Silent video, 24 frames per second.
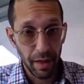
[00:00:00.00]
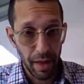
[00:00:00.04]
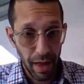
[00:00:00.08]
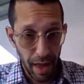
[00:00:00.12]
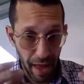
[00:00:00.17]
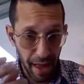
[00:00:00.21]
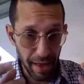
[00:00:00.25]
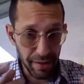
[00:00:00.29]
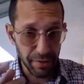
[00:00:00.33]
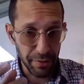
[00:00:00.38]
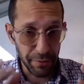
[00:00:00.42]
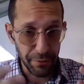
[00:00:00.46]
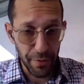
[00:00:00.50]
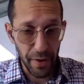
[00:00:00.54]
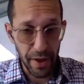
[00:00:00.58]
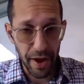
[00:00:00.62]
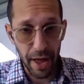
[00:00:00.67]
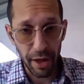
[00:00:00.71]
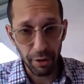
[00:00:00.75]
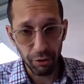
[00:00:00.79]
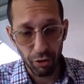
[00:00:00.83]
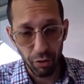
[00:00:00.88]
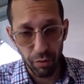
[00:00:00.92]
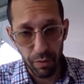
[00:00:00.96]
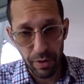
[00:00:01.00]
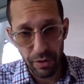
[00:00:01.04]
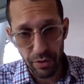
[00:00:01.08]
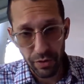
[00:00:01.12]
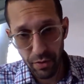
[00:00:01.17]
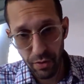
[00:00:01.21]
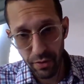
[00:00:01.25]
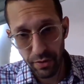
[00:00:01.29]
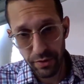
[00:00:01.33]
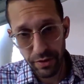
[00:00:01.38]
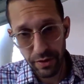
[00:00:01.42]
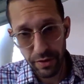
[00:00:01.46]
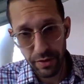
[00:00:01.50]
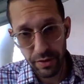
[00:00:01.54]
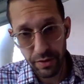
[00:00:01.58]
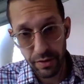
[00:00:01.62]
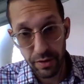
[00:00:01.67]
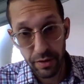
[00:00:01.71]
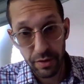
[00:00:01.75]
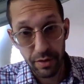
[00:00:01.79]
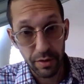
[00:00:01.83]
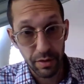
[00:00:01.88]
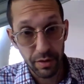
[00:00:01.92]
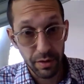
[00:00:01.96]
has the financial
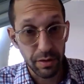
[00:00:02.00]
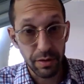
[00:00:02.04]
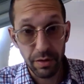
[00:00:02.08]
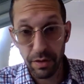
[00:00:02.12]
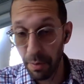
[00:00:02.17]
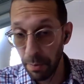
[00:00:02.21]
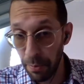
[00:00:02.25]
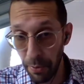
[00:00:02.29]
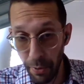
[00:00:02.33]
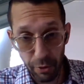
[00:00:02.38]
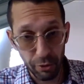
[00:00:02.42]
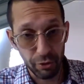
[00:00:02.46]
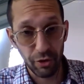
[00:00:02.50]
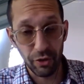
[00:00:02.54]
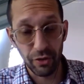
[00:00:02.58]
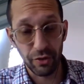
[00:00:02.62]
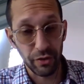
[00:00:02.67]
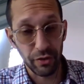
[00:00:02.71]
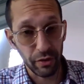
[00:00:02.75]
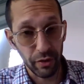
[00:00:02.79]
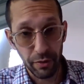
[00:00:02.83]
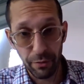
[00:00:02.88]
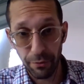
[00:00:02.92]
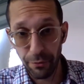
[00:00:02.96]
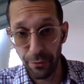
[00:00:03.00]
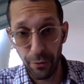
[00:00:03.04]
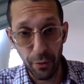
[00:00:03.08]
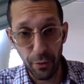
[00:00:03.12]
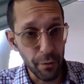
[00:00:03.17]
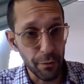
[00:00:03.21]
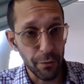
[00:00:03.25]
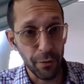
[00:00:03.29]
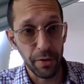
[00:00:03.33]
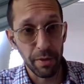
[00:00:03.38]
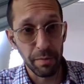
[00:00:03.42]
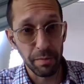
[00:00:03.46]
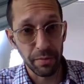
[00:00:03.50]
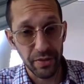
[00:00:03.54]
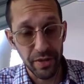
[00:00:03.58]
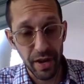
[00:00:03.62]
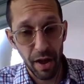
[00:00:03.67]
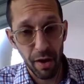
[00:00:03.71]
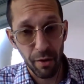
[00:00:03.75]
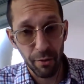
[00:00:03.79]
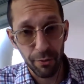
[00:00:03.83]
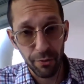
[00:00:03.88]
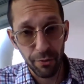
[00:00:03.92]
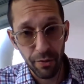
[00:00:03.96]
resources to purchase food for
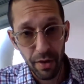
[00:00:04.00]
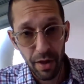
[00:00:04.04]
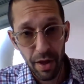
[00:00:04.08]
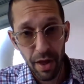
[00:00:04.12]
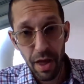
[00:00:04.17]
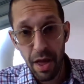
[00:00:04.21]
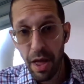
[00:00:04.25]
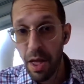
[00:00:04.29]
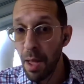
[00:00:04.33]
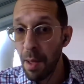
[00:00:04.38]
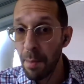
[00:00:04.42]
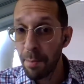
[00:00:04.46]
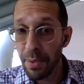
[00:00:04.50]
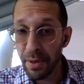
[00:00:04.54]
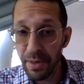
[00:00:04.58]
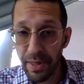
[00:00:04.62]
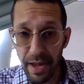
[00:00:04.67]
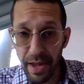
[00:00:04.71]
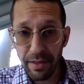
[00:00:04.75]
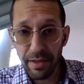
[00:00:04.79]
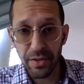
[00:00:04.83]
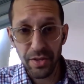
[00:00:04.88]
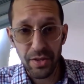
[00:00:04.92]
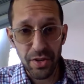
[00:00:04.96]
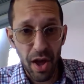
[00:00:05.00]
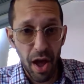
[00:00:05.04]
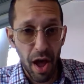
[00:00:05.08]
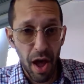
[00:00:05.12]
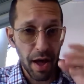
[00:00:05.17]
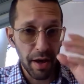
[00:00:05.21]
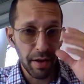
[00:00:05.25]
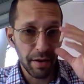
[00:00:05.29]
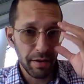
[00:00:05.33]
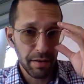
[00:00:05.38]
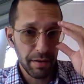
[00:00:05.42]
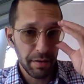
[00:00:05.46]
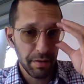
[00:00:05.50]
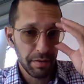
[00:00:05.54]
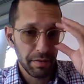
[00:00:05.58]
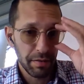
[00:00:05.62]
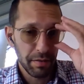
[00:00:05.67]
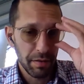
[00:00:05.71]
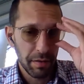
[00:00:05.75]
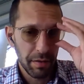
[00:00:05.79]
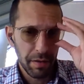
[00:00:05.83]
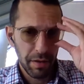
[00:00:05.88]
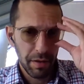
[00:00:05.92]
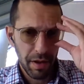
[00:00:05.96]
themselves, but they decide,
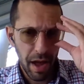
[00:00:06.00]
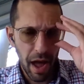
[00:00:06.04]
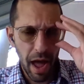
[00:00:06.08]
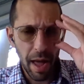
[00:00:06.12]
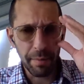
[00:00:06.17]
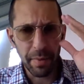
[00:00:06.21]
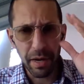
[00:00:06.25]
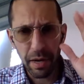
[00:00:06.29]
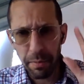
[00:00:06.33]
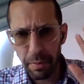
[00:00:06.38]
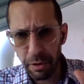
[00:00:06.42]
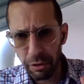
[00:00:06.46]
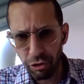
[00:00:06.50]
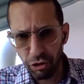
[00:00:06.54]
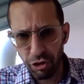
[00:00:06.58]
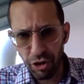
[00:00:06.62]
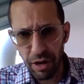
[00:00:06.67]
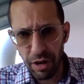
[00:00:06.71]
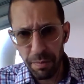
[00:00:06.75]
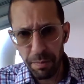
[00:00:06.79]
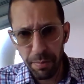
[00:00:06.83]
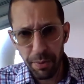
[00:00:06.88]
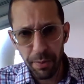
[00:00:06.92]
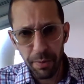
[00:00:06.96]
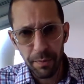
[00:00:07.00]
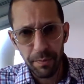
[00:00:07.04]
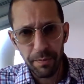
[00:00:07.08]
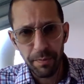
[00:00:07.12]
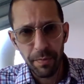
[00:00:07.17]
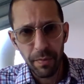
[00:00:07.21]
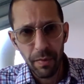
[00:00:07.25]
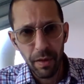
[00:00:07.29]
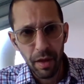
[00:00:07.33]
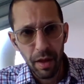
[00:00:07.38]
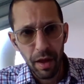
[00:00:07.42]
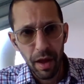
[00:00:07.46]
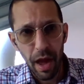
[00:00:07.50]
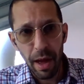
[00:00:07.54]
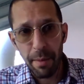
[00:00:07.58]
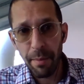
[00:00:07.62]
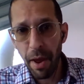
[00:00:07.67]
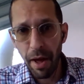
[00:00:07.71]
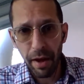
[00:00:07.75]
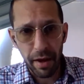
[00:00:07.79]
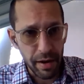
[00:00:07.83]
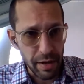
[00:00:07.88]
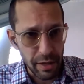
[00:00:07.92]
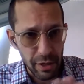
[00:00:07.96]
I'm going to be cheap. I'm
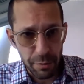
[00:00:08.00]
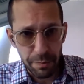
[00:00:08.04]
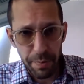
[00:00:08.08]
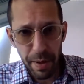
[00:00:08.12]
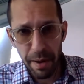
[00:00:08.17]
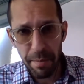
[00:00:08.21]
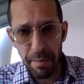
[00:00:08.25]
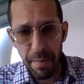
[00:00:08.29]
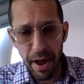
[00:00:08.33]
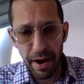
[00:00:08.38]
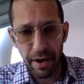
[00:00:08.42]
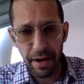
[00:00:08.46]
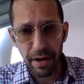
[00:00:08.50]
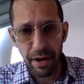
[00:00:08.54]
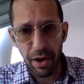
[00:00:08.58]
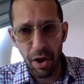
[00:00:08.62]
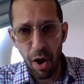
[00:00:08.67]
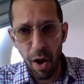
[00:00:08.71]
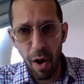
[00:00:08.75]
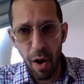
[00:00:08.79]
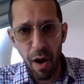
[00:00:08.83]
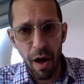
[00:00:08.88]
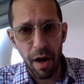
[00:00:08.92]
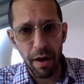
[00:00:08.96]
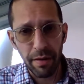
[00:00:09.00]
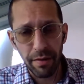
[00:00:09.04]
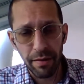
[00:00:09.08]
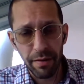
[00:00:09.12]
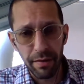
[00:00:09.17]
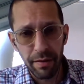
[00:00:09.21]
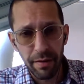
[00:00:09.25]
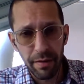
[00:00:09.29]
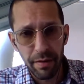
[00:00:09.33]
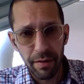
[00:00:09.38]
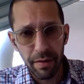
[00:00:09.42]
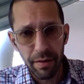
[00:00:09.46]
not going to spend money on